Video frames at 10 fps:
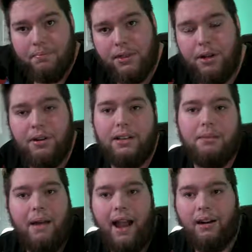shooting
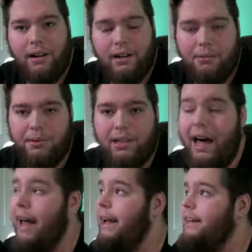the background up with
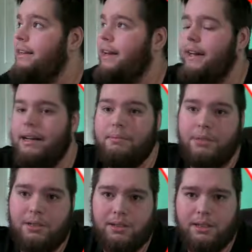light, and
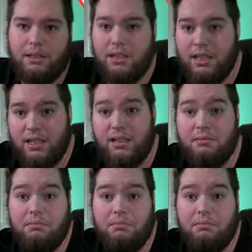I'm using just